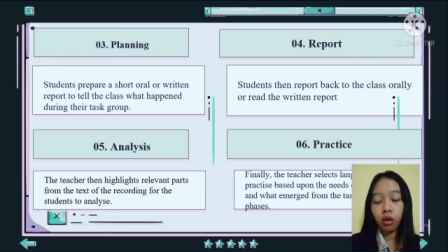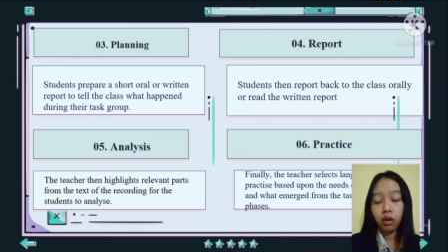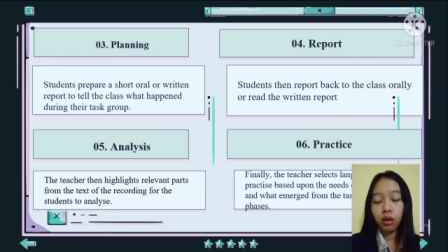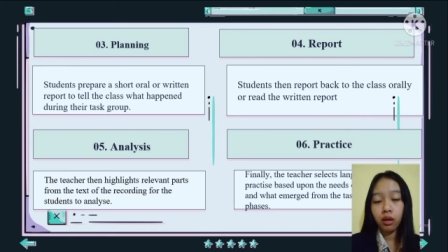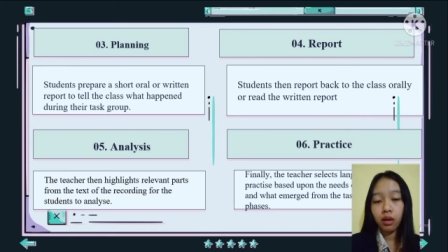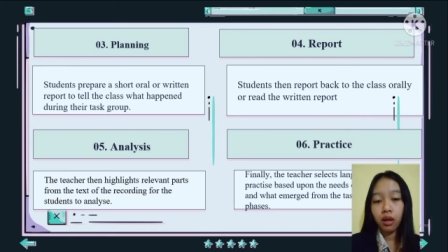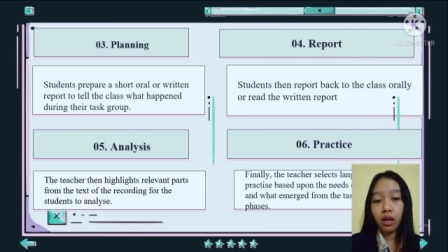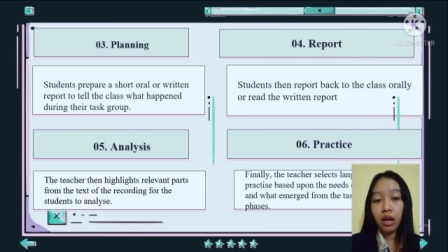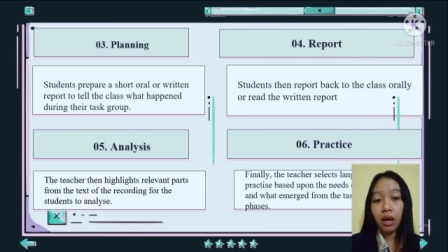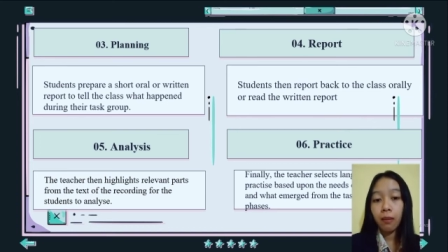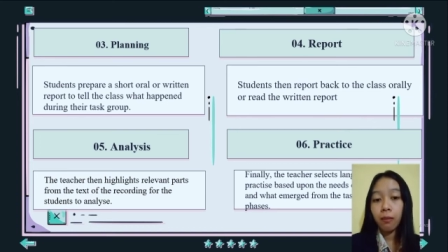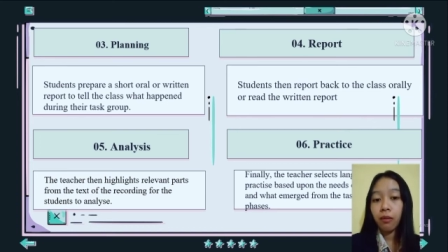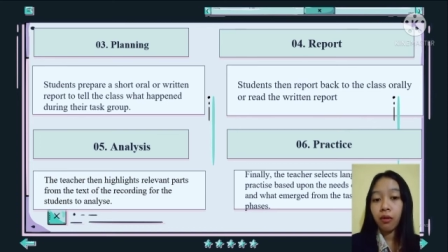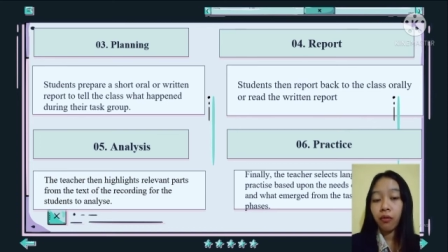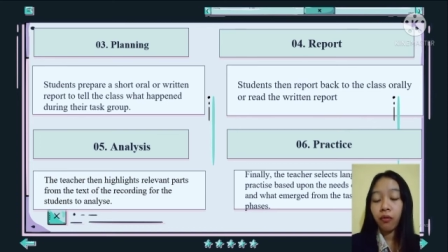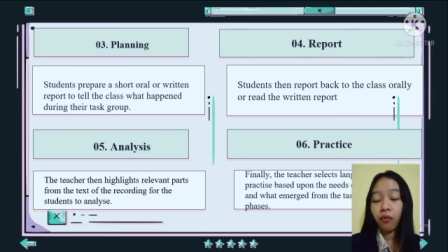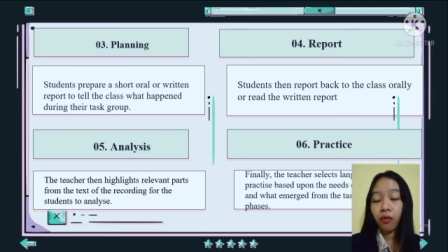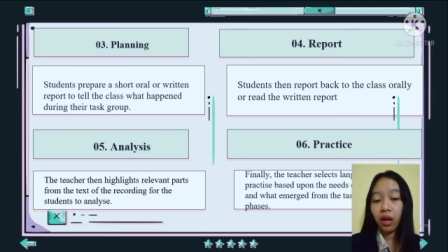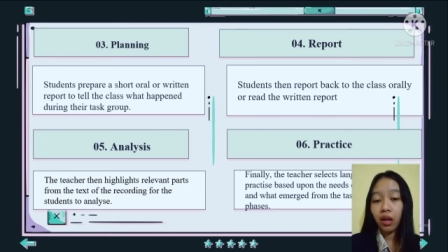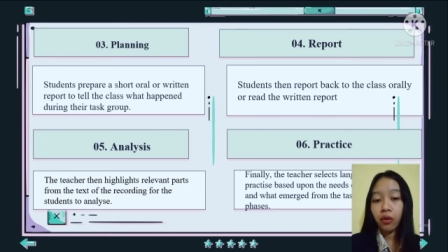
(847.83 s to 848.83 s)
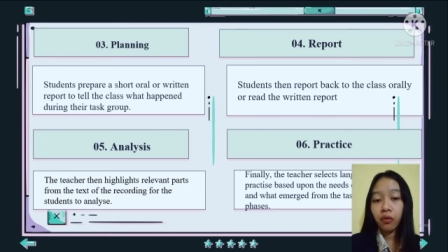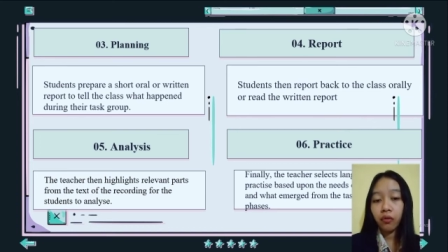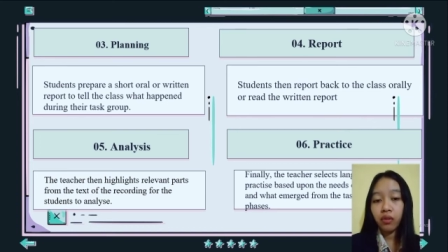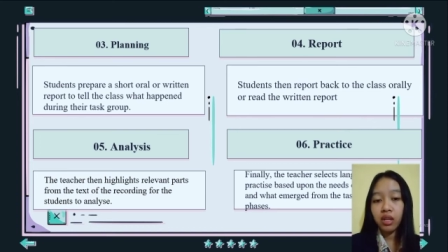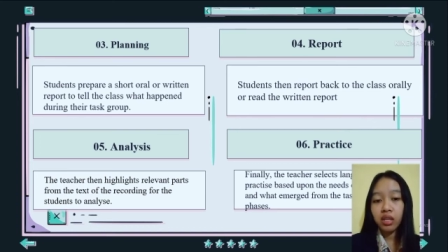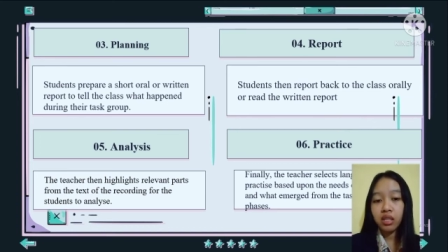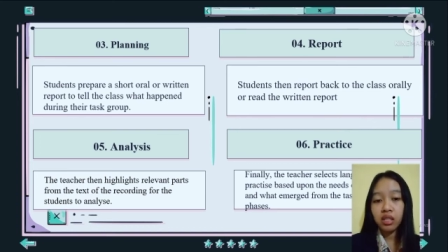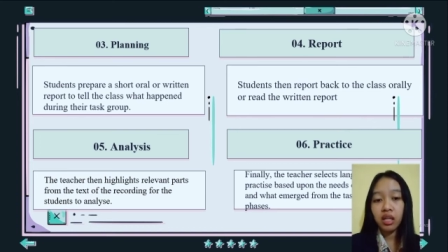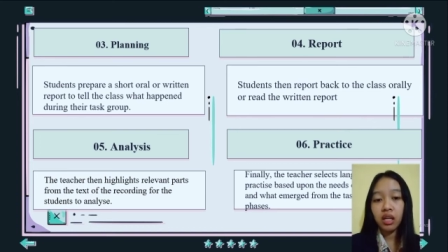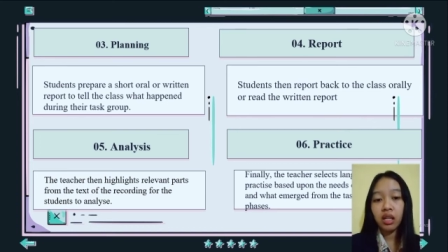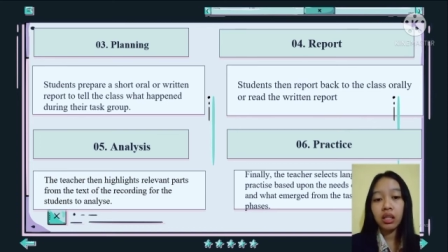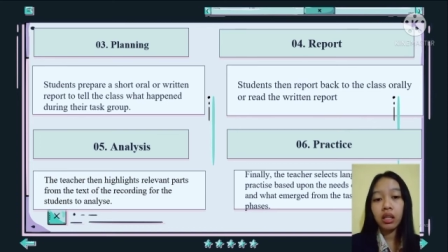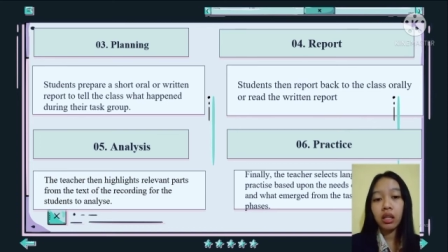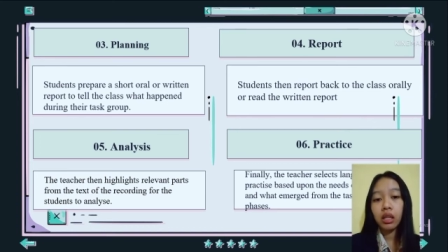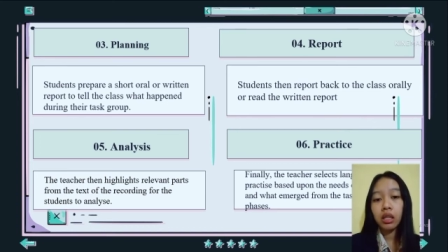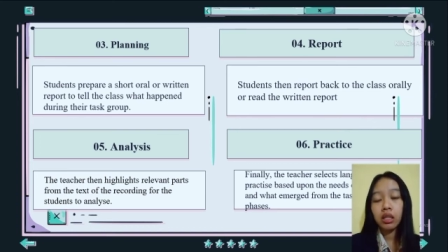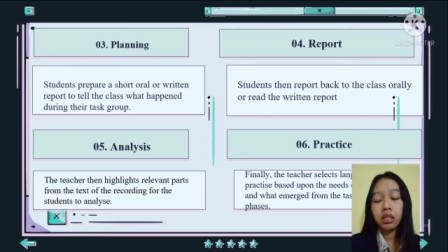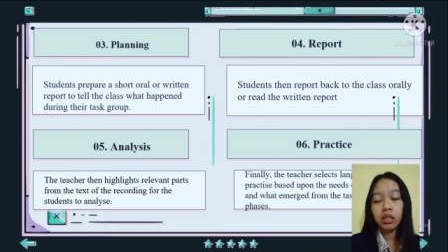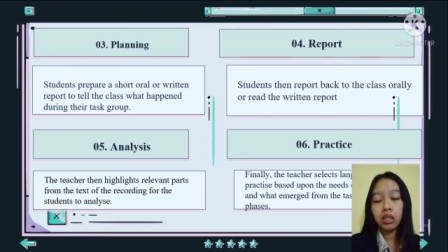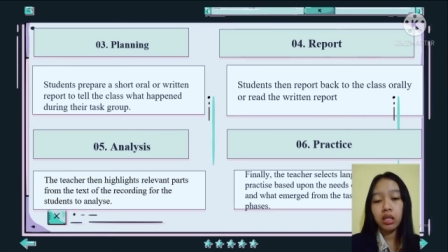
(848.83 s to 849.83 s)
Number 5 is
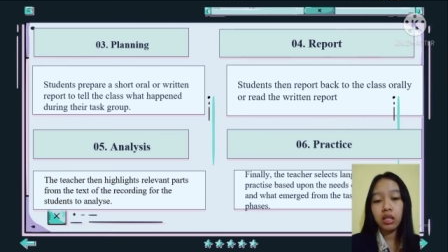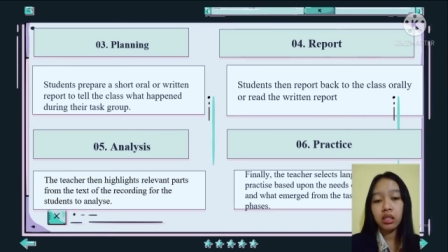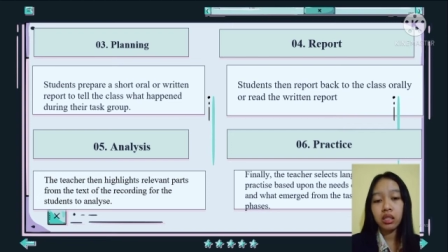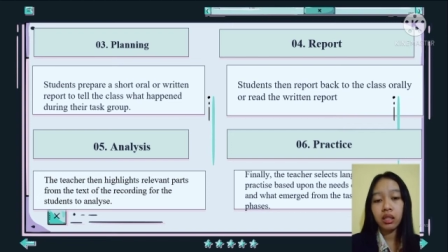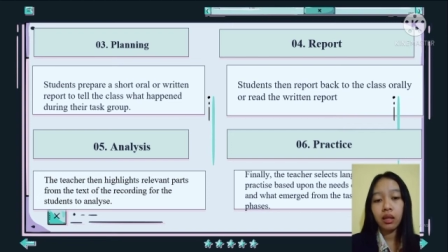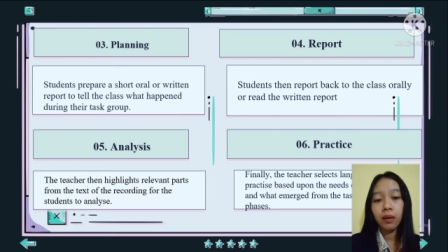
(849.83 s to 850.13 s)
analysis.